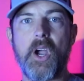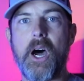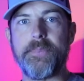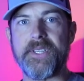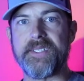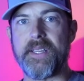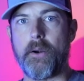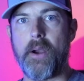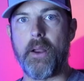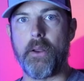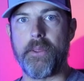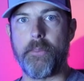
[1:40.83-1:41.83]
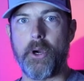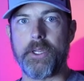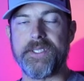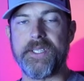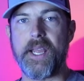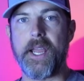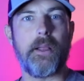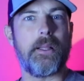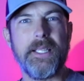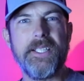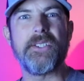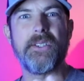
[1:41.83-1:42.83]
optics that are out on the market today, at
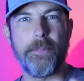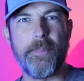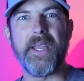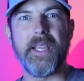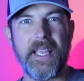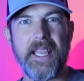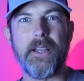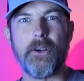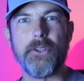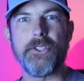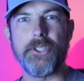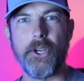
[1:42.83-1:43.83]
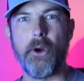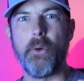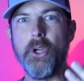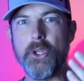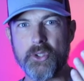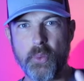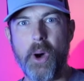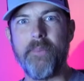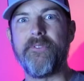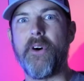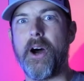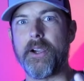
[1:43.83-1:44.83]
least the big hitters, you know,
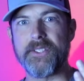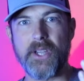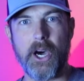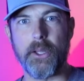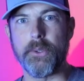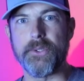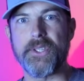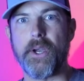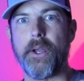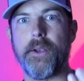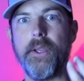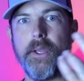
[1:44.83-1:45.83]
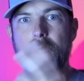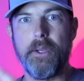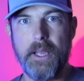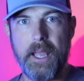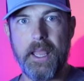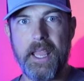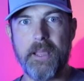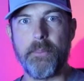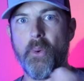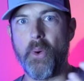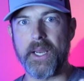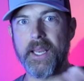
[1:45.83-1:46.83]
Swamp Fox, Holosun,
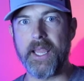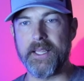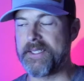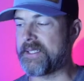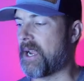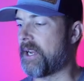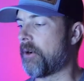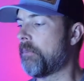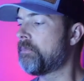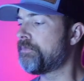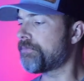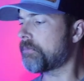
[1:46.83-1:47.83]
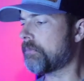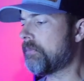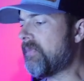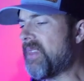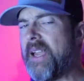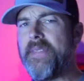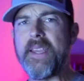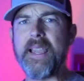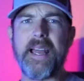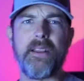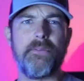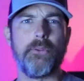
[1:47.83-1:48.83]
Aimpoint, and Steiner, and then
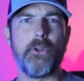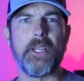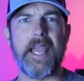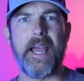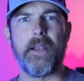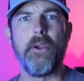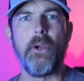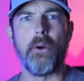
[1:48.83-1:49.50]
kind of look at